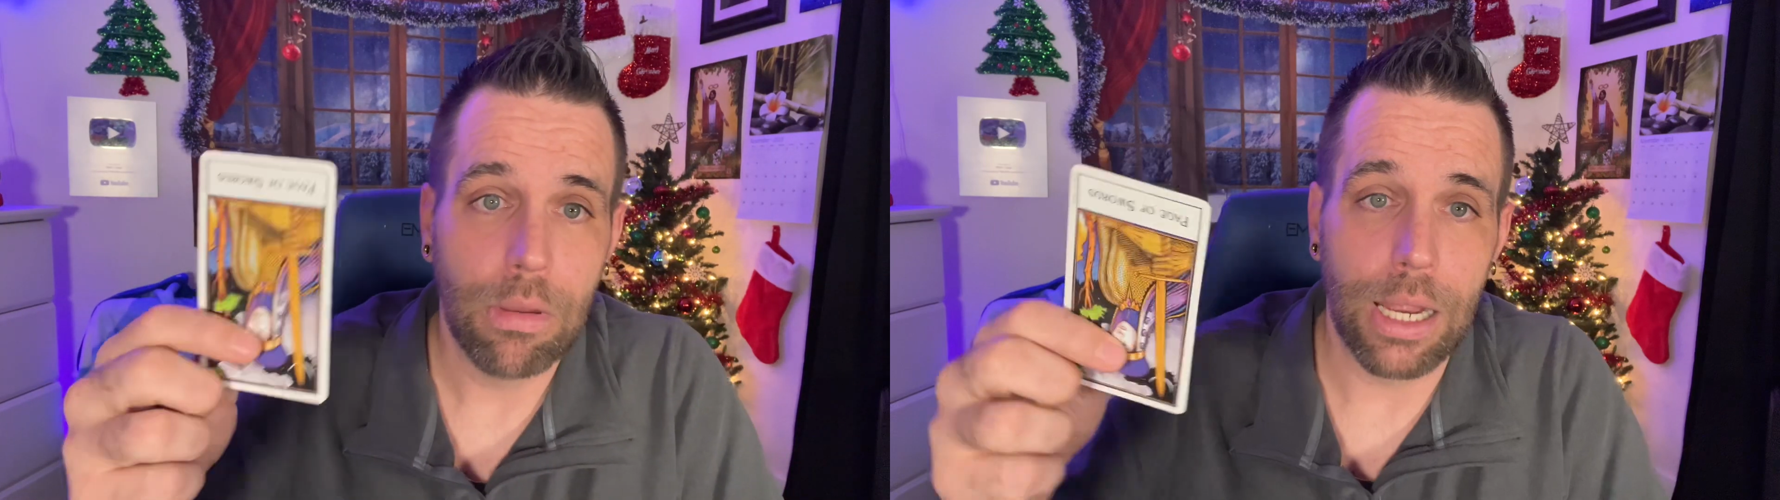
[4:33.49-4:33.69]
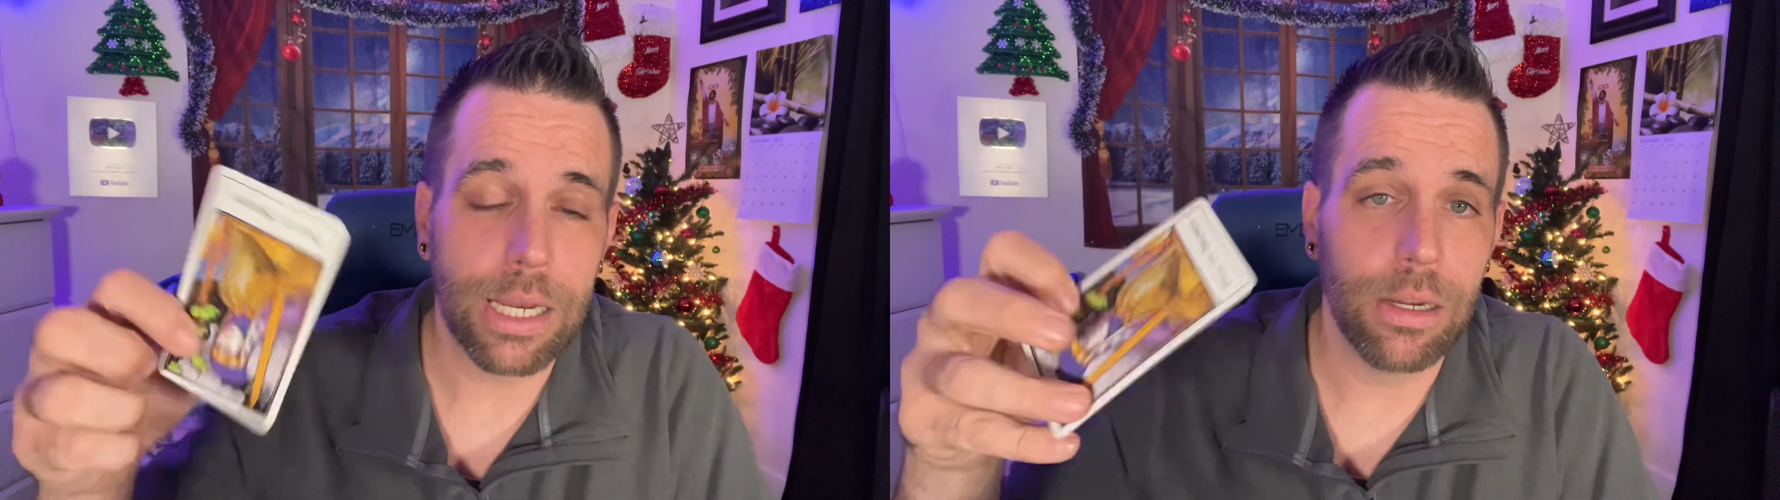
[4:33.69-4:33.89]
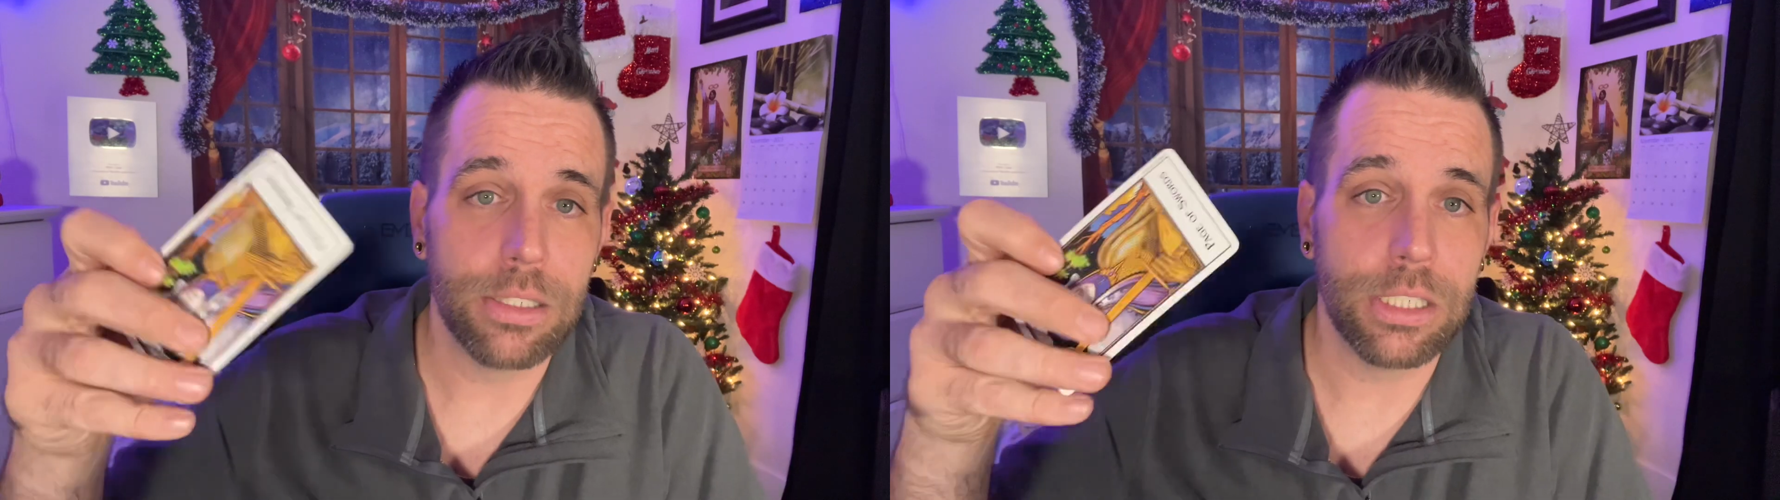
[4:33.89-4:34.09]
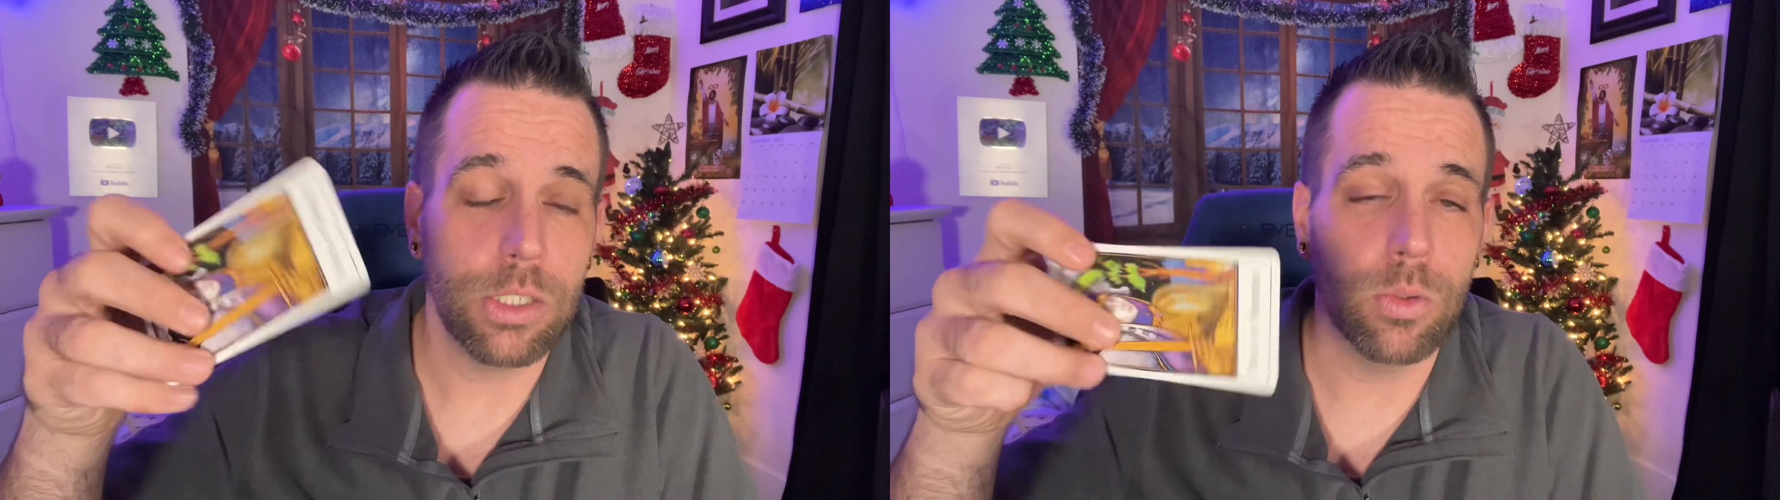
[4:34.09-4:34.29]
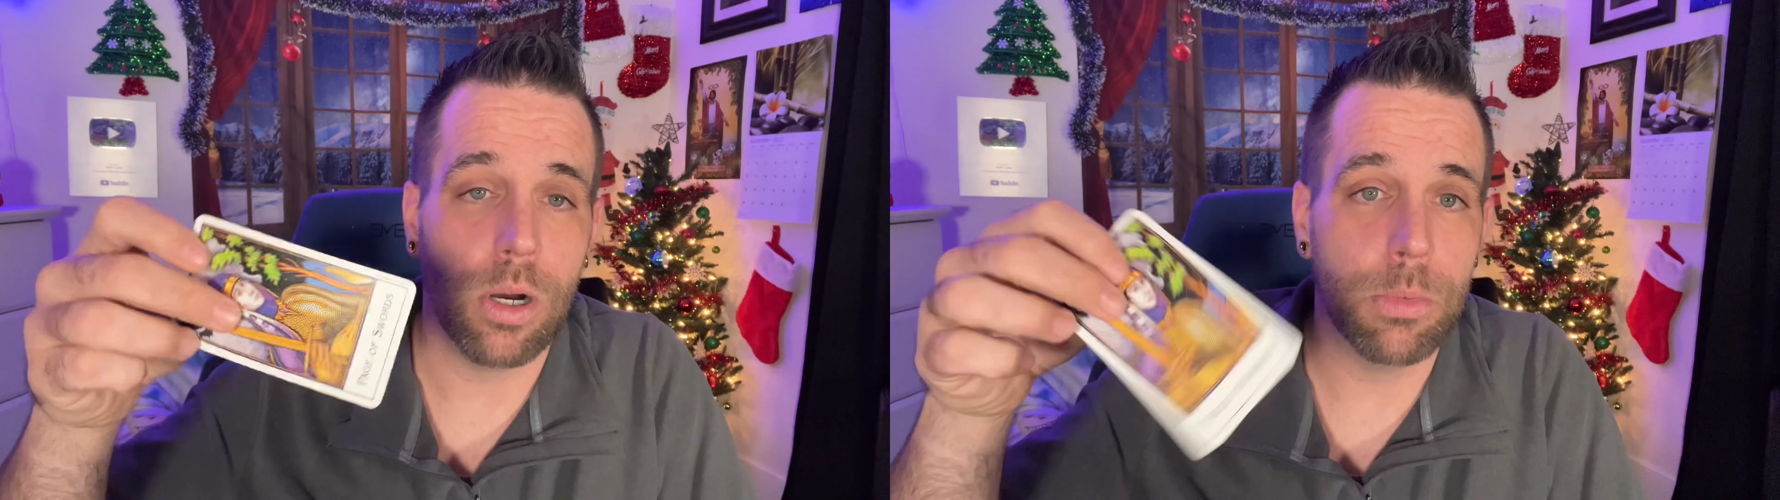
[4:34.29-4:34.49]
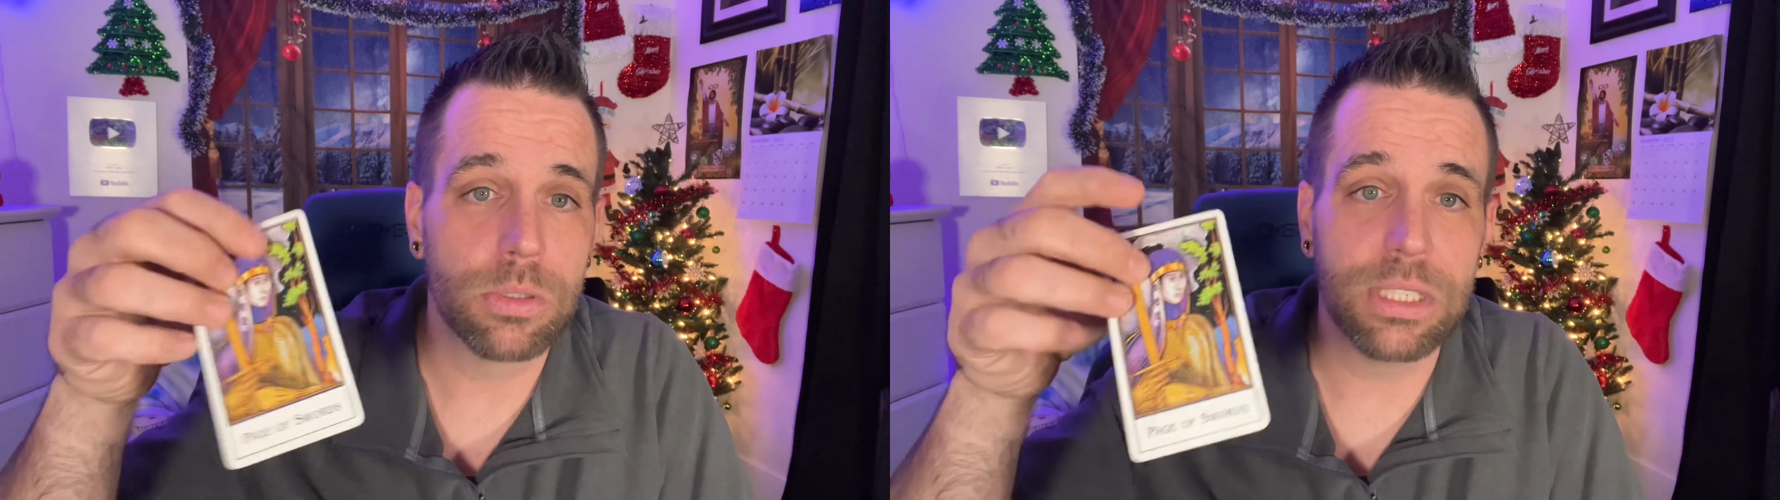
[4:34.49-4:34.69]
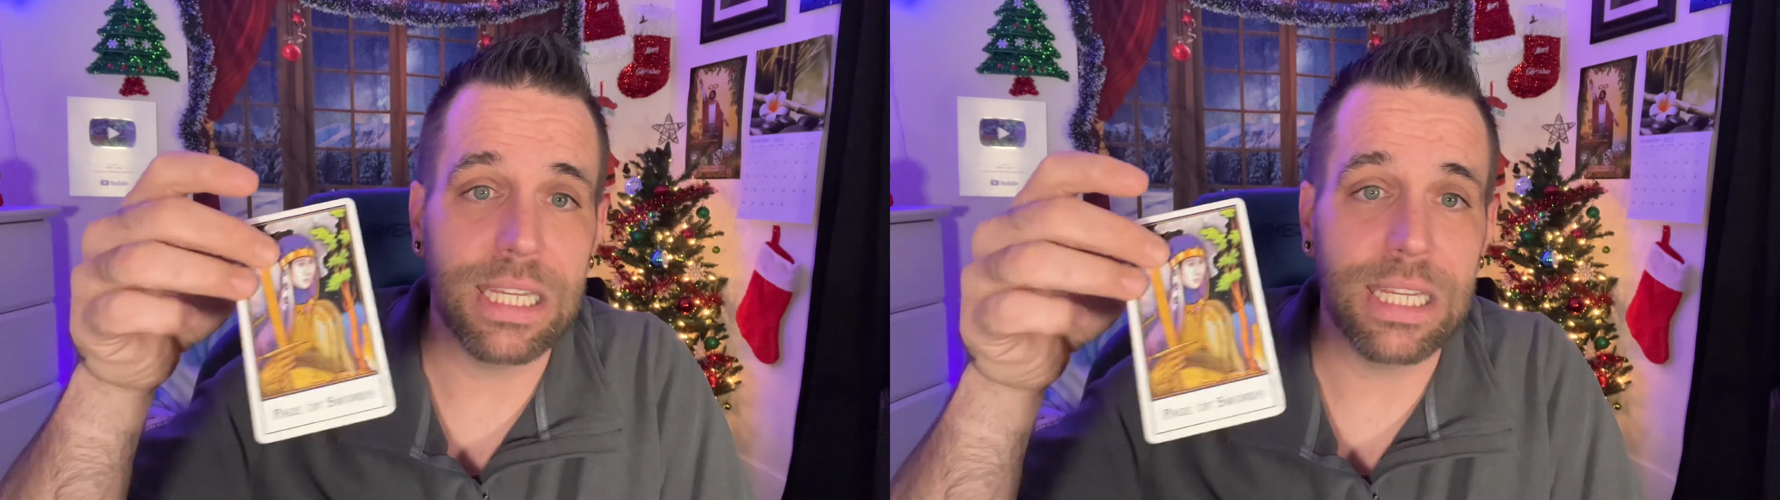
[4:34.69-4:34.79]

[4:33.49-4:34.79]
I guarantee you almost